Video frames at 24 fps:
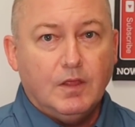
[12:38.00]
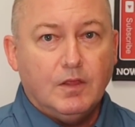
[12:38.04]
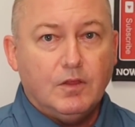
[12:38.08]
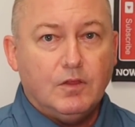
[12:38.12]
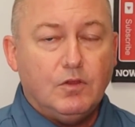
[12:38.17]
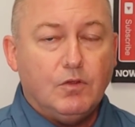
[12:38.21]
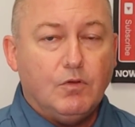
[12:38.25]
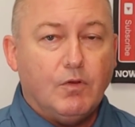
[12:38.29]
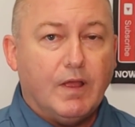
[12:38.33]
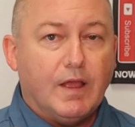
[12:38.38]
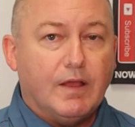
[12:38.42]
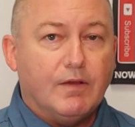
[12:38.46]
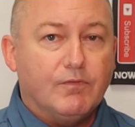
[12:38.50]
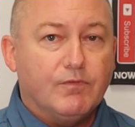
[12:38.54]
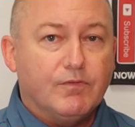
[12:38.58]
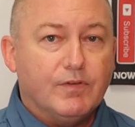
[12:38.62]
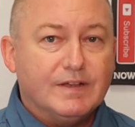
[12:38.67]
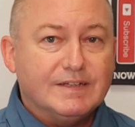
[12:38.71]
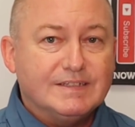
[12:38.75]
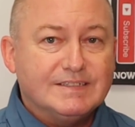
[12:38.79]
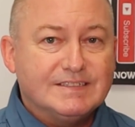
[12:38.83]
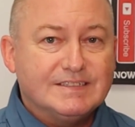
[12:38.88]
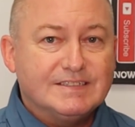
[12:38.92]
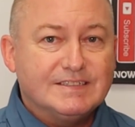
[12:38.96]
You have
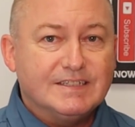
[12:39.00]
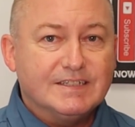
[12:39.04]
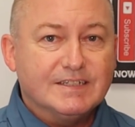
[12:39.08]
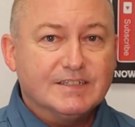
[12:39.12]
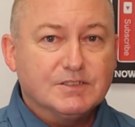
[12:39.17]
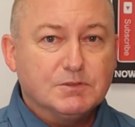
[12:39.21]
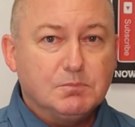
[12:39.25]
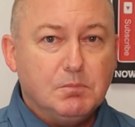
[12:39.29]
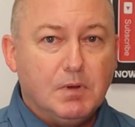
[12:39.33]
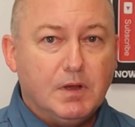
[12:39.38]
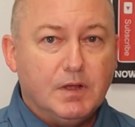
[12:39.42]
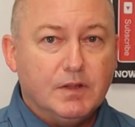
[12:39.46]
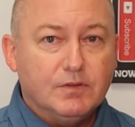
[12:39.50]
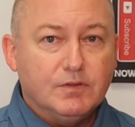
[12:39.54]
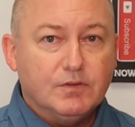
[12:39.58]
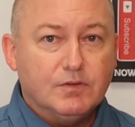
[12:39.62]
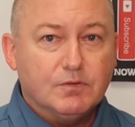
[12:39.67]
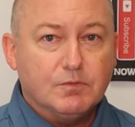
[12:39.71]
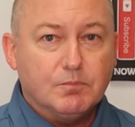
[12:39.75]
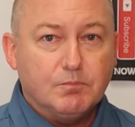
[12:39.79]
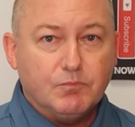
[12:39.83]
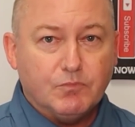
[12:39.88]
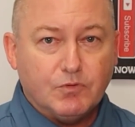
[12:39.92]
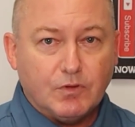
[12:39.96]
6
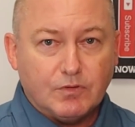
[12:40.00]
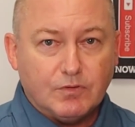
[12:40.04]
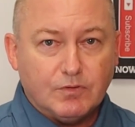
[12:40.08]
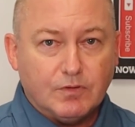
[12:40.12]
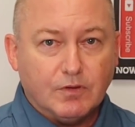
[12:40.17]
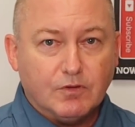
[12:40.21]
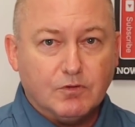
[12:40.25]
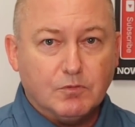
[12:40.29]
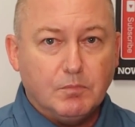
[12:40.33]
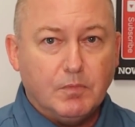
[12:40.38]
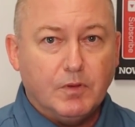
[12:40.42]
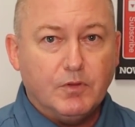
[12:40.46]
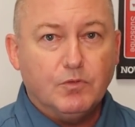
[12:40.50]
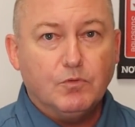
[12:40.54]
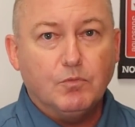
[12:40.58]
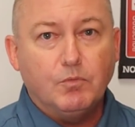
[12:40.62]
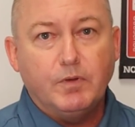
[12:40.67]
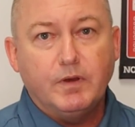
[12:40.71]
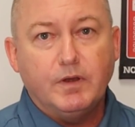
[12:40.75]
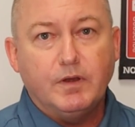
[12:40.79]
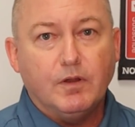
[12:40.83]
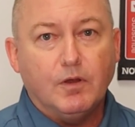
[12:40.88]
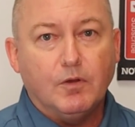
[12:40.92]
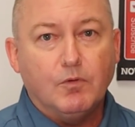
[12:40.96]
months, it's a 6-month
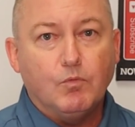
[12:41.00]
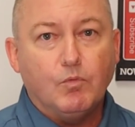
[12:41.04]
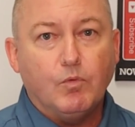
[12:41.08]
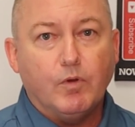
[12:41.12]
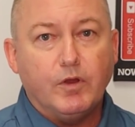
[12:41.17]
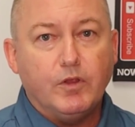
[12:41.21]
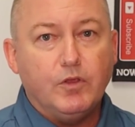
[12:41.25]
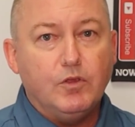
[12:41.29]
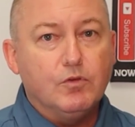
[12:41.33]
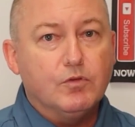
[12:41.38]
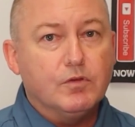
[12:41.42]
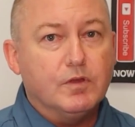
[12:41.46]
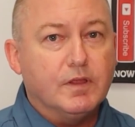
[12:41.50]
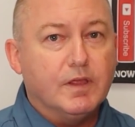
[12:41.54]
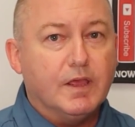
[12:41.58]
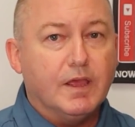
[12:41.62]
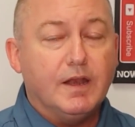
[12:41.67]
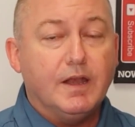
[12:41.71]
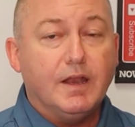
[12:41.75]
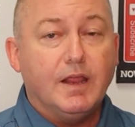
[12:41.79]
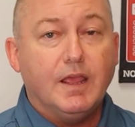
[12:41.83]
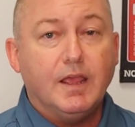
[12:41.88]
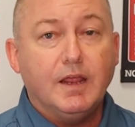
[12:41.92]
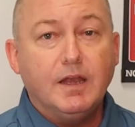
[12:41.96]
window, where you can
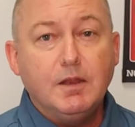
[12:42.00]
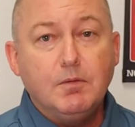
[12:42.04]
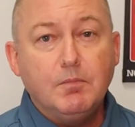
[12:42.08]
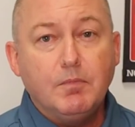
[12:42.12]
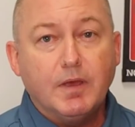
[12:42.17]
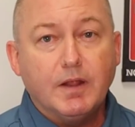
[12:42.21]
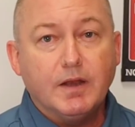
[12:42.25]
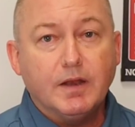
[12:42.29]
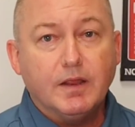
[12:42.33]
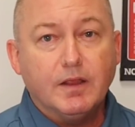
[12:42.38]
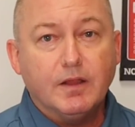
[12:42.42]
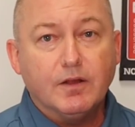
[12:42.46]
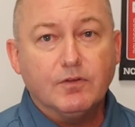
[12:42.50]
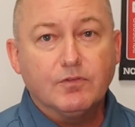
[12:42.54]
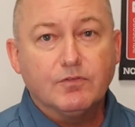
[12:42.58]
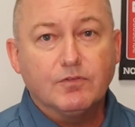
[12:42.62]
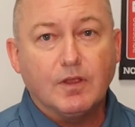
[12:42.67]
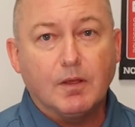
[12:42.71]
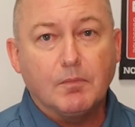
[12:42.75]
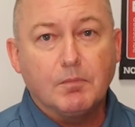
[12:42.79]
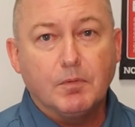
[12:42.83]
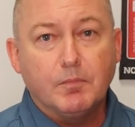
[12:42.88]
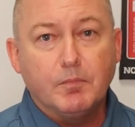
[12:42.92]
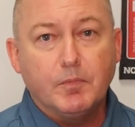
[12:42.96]
get any Medicare
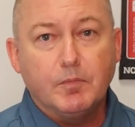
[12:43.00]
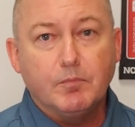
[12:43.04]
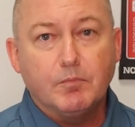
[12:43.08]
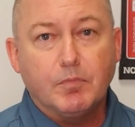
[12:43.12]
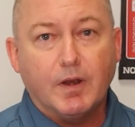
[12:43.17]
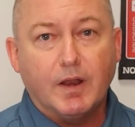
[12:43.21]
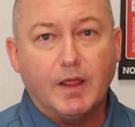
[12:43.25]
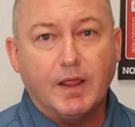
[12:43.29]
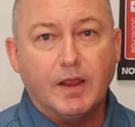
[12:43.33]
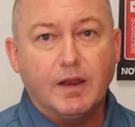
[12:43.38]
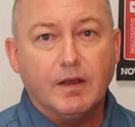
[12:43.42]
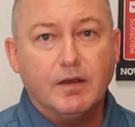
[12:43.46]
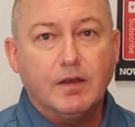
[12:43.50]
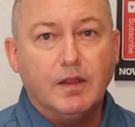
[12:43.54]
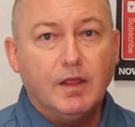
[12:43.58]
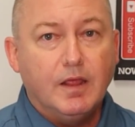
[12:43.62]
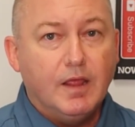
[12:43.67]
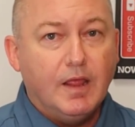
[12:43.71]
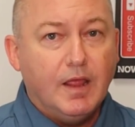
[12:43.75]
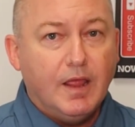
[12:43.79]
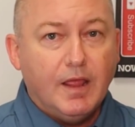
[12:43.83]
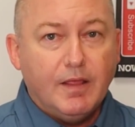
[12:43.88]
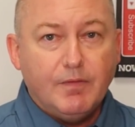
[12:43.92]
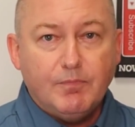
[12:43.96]
supplement plan
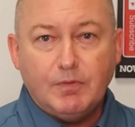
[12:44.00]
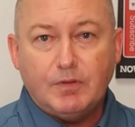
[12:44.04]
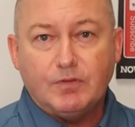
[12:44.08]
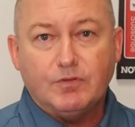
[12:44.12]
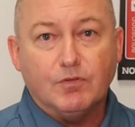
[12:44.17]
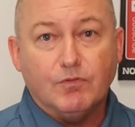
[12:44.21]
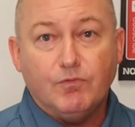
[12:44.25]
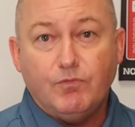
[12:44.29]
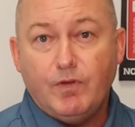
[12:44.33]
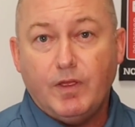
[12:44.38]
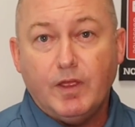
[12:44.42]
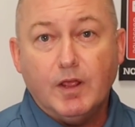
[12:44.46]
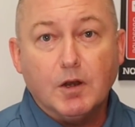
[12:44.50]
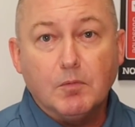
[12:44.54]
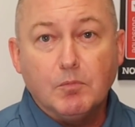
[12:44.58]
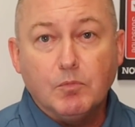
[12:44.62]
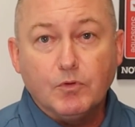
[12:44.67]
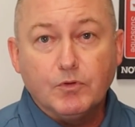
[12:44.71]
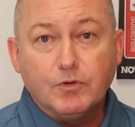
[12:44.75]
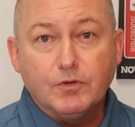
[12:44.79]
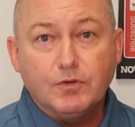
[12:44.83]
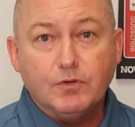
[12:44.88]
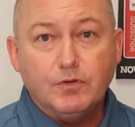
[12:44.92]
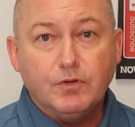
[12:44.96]
that's
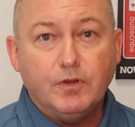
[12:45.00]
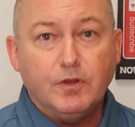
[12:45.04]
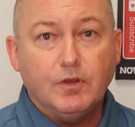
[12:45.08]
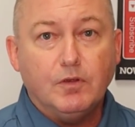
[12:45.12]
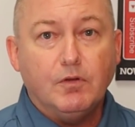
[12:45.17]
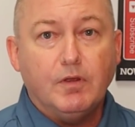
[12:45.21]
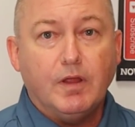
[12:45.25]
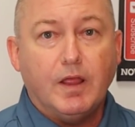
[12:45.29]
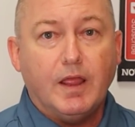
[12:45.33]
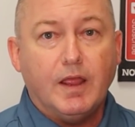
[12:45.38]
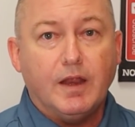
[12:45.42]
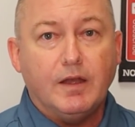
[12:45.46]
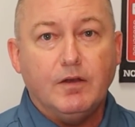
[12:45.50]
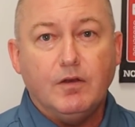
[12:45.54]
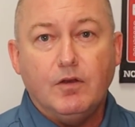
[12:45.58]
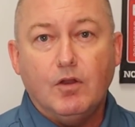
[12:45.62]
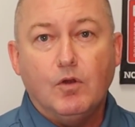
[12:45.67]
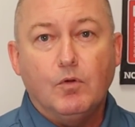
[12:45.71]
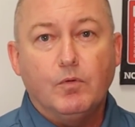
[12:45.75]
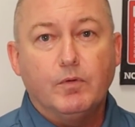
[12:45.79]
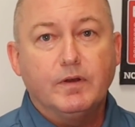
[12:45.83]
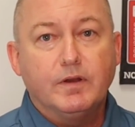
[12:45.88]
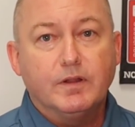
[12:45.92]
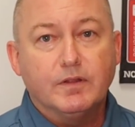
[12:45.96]
available to you, and
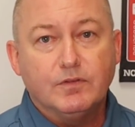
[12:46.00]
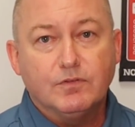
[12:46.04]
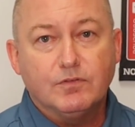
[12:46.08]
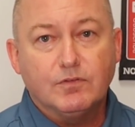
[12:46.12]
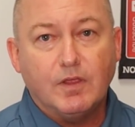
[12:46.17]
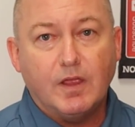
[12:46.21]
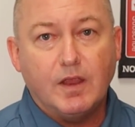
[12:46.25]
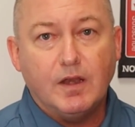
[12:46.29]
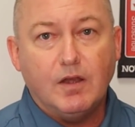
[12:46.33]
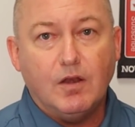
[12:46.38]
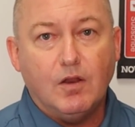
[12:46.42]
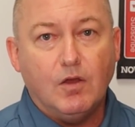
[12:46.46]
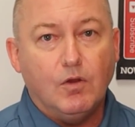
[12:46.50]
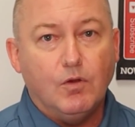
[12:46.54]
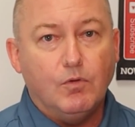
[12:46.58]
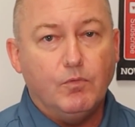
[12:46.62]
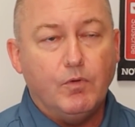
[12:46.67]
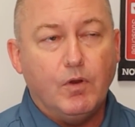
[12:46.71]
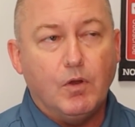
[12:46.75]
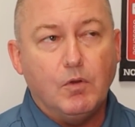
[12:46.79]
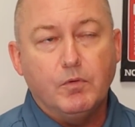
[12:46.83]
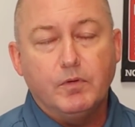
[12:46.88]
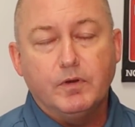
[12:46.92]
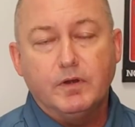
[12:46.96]
no one can say no,
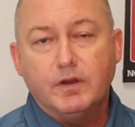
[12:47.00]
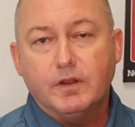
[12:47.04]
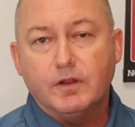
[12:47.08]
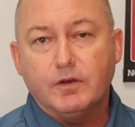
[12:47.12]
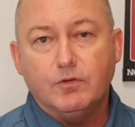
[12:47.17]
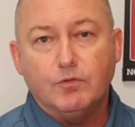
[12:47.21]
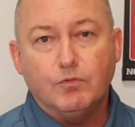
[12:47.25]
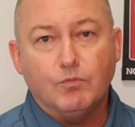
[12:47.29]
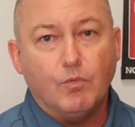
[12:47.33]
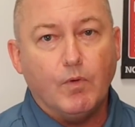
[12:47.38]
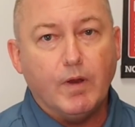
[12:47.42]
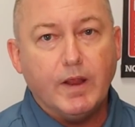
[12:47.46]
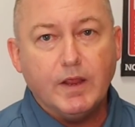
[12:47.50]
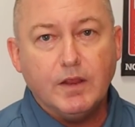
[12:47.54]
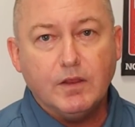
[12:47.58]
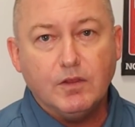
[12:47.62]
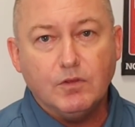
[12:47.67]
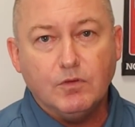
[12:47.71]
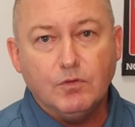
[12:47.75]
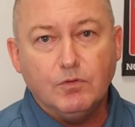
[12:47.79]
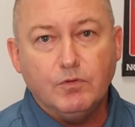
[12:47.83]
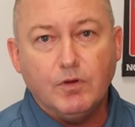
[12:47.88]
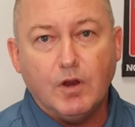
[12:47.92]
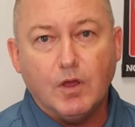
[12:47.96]
no one can rate
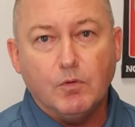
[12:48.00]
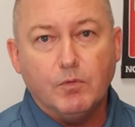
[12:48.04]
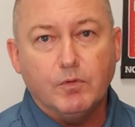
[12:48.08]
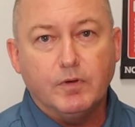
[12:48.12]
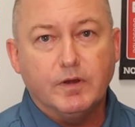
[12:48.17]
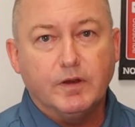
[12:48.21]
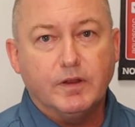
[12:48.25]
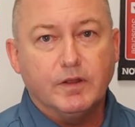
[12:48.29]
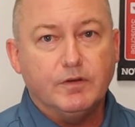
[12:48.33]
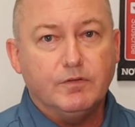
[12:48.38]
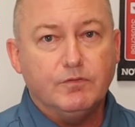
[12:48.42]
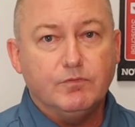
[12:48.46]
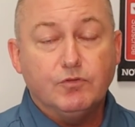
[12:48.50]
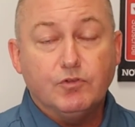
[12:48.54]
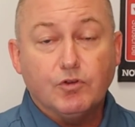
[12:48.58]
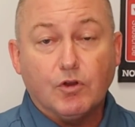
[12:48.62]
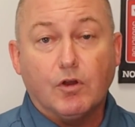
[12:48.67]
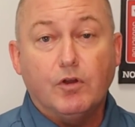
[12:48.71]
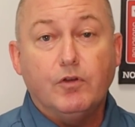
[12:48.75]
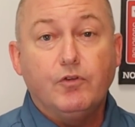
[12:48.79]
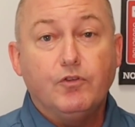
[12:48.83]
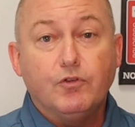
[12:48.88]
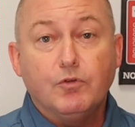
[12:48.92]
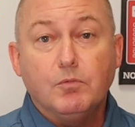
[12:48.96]
you, no one can
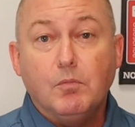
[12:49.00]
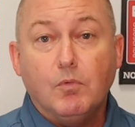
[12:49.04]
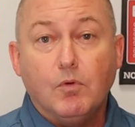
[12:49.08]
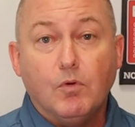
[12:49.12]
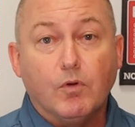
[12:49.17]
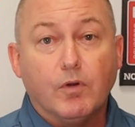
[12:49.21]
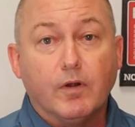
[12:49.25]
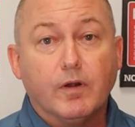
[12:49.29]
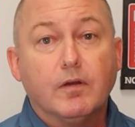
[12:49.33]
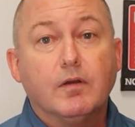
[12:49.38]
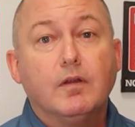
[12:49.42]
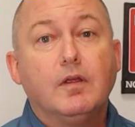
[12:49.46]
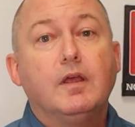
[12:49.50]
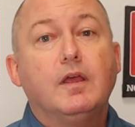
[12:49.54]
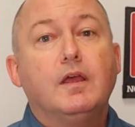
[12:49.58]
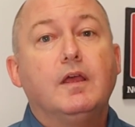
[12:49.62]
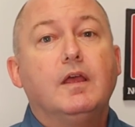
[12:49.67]
charge you more.